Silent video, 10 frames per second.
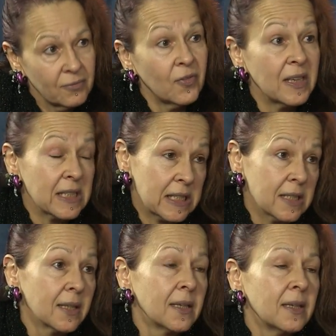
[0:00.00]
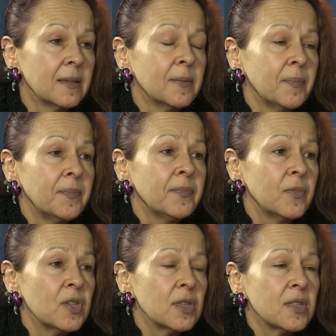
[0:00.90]
fixed. Right. Right.
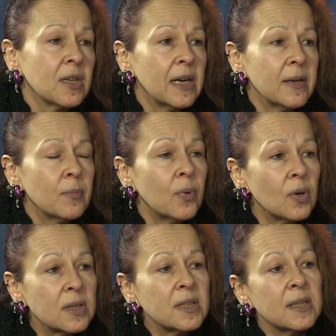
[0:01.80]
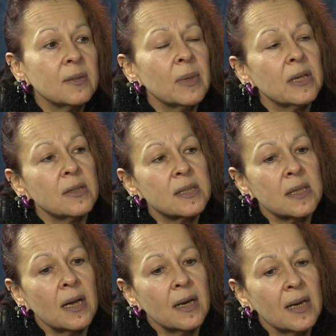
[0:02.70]
Which is really important because
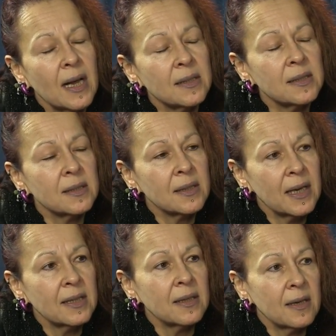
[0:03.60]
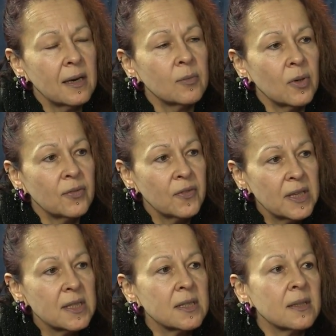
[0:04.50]
not getting an animal
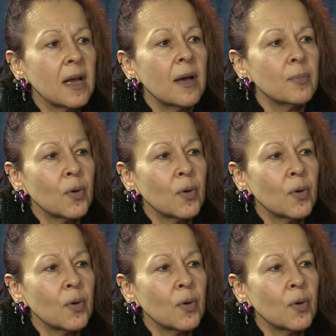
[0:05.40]
fixed and